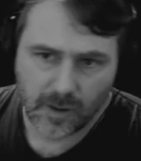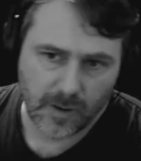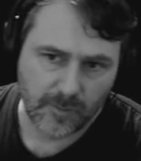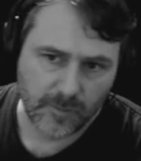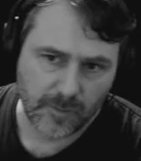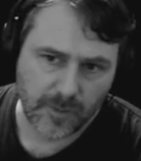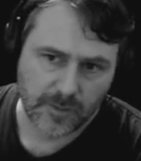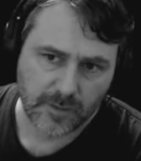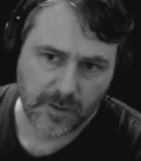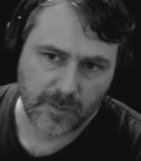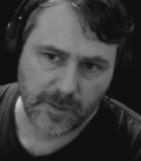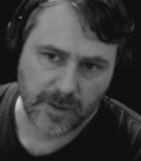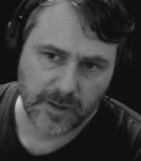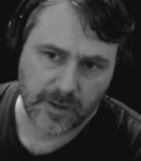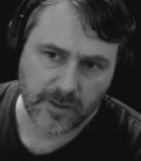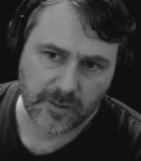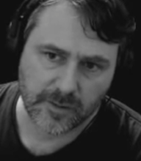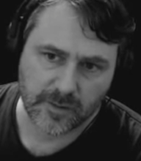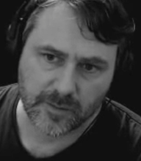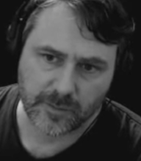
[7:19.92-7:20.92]

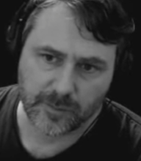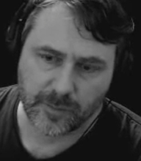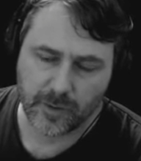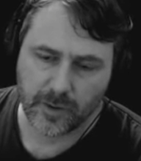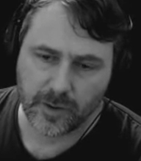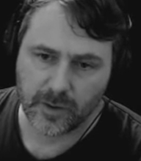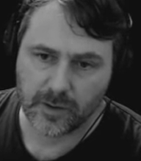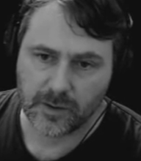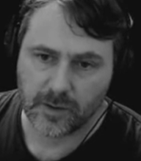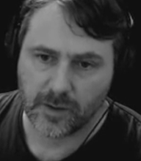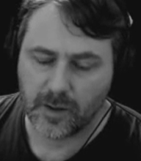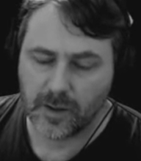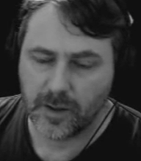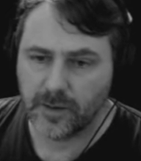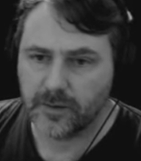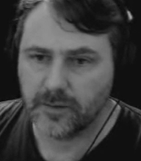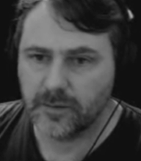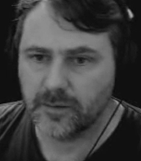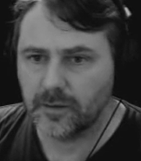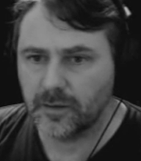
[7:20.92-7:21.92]
This is pretty
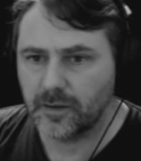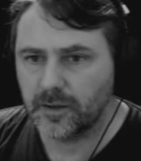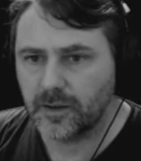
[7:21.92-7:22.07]
tight still.